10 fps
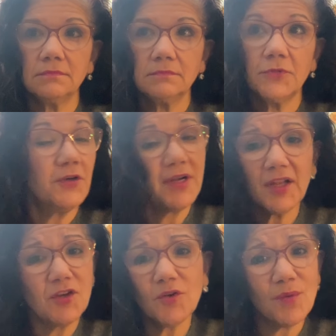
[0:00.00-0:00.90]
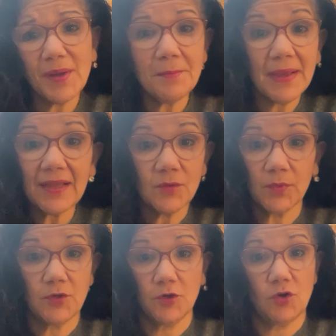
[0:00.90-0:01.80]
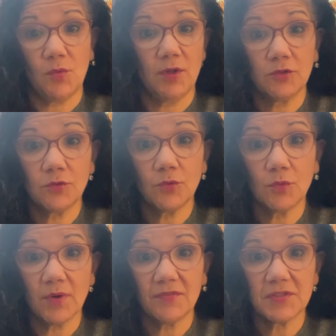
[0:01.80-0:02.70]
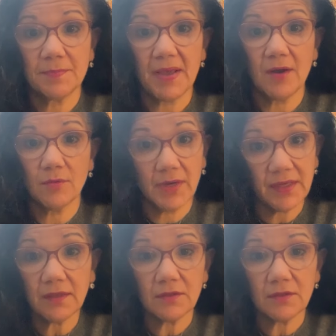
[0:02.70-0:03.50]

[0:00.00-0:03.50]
you're not in your right mind when you're going through a rough spot, right?